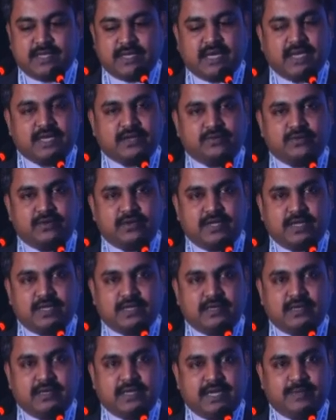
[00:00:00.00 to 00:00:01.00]
I could
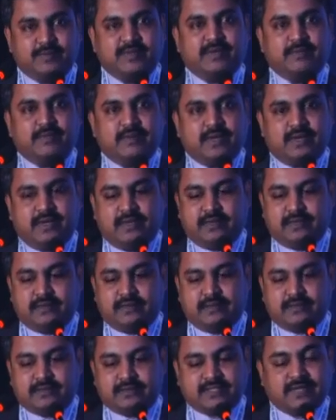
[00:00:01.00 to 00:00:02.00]
help them
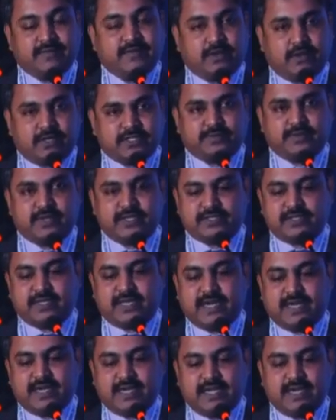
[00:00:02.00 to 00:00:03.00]
7 hospitals to
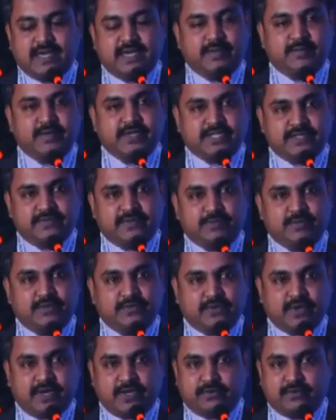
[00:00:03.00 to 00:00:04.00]
get NABH even
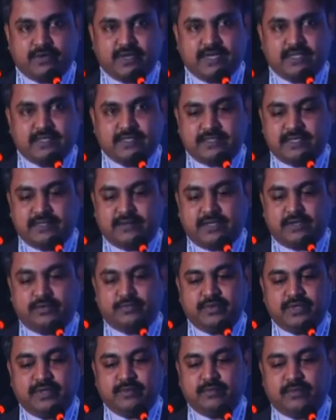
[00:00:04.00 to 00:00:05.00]
before I could get the
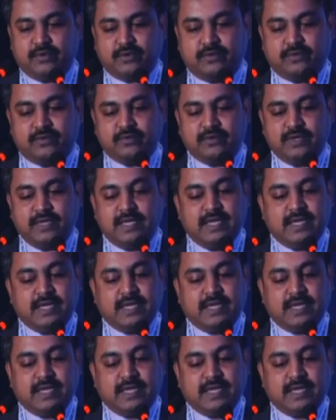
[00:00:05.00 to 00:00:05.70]
CQP logo,